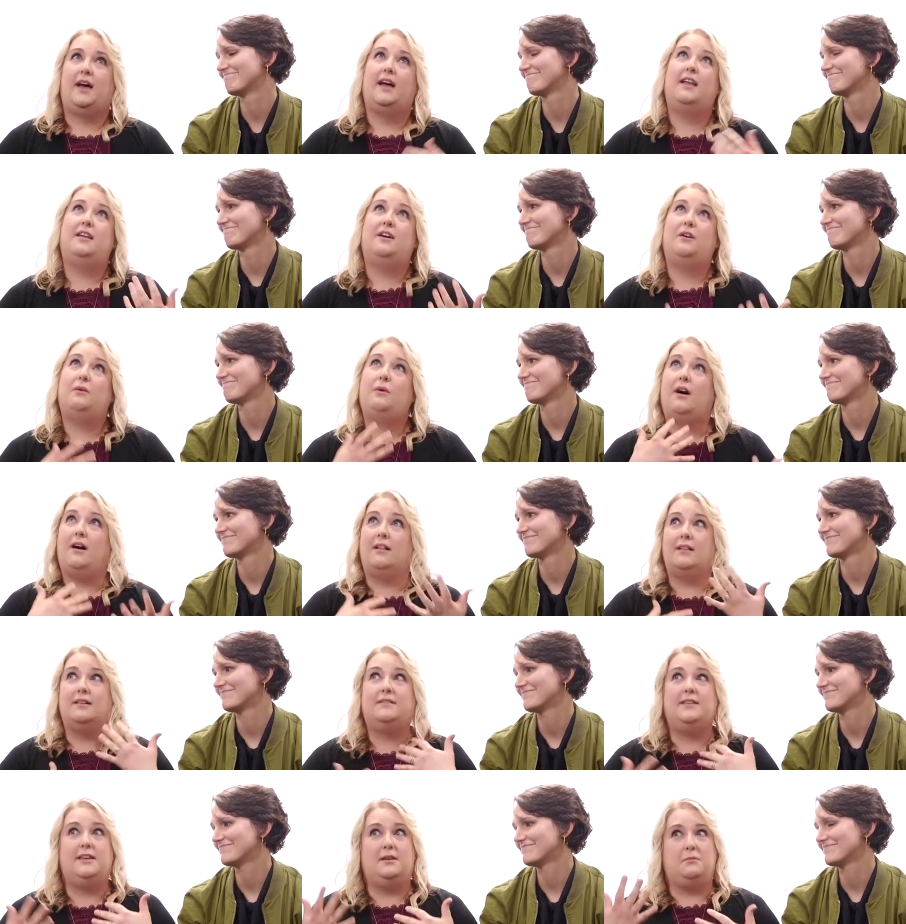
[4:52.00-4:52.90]
Speaker 1: I know all
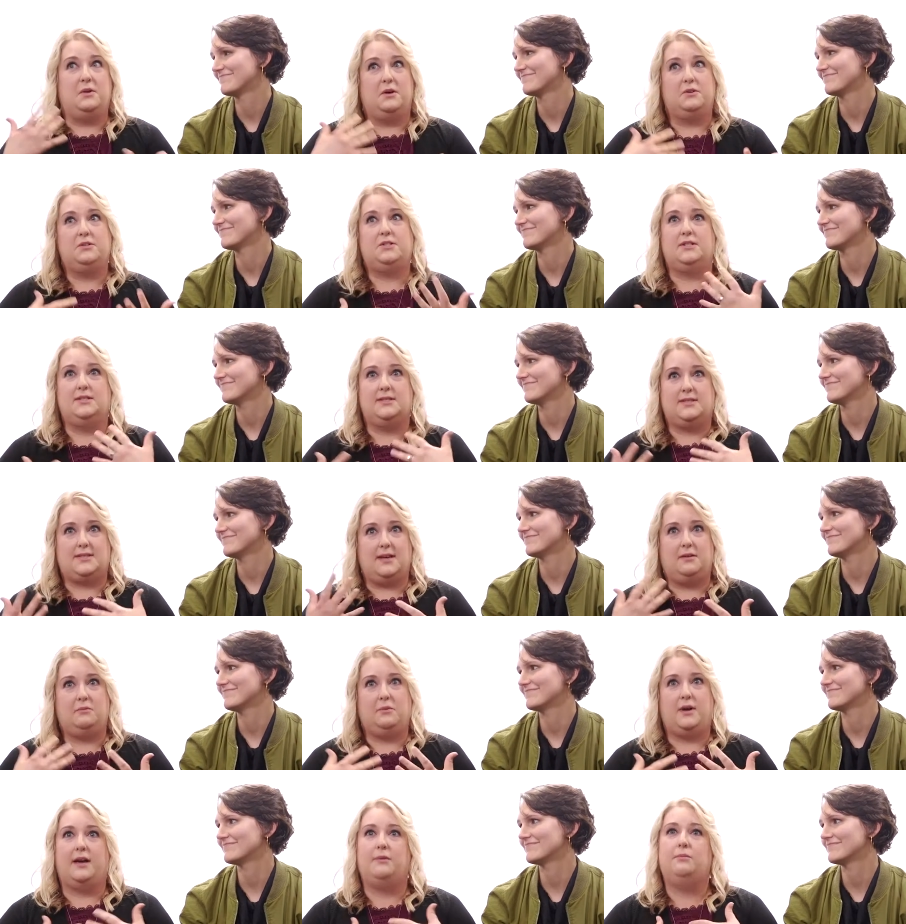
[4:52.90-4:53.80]
of the emotions
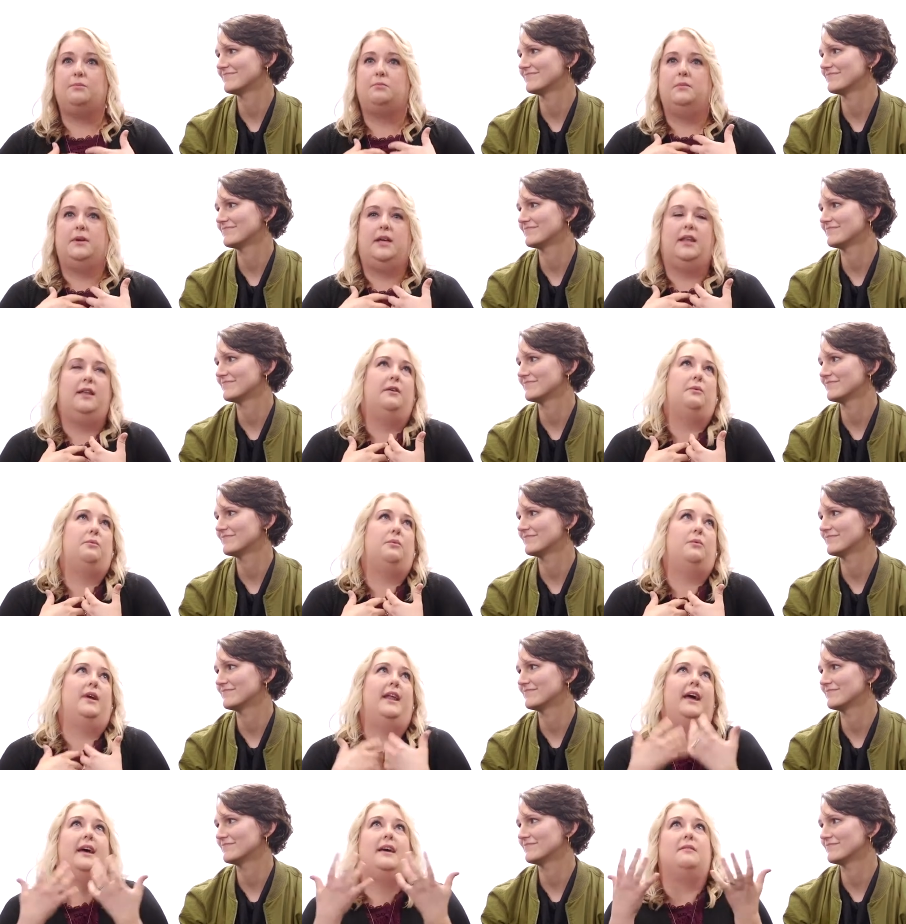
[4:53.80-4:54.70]
that I, you know,
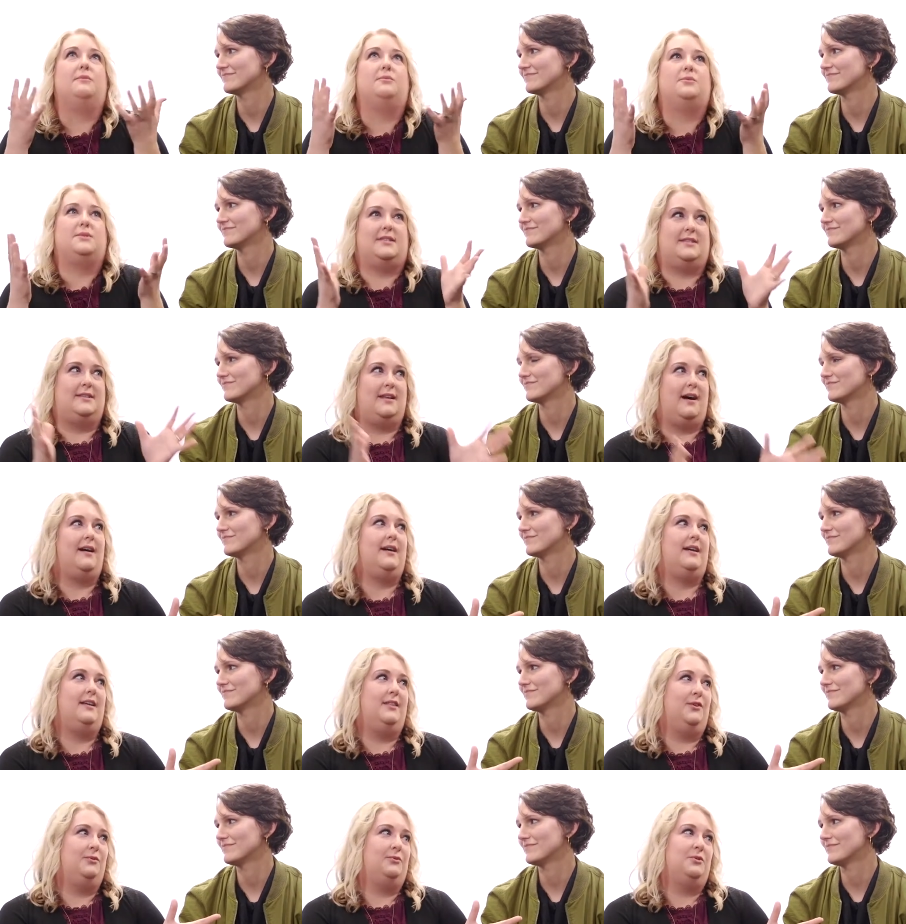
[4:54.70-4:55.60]
when I was not
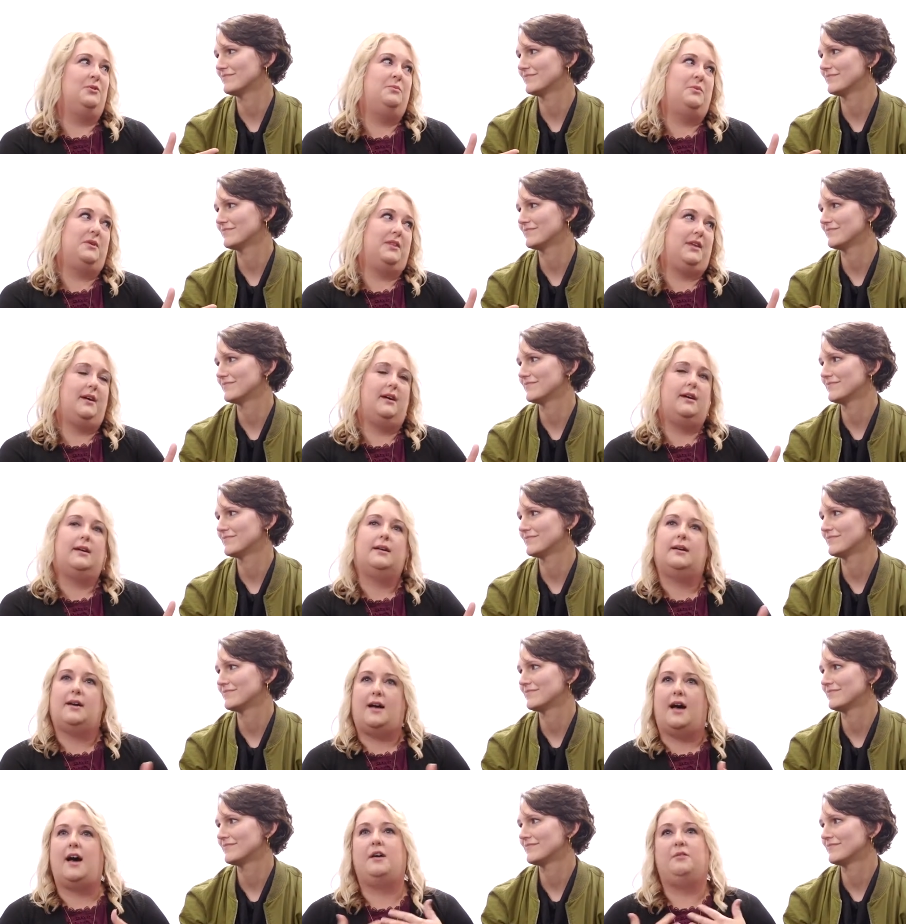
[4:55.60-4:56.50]
in the room with
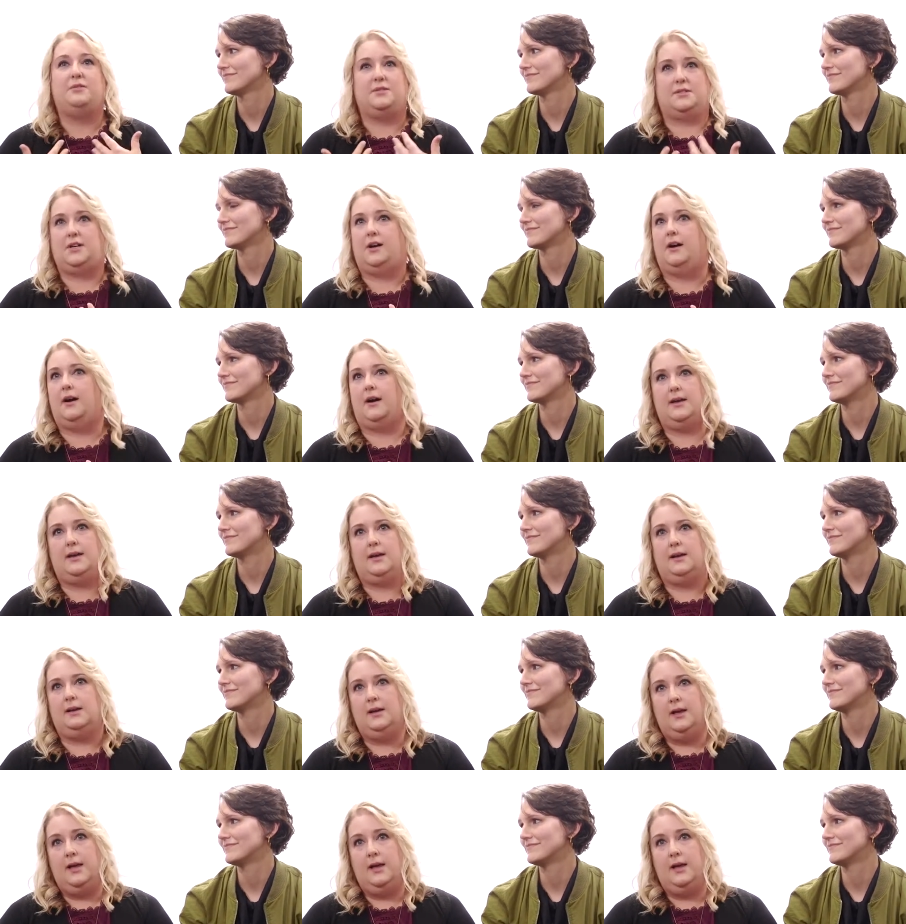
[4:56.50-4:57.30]
her, I was crying.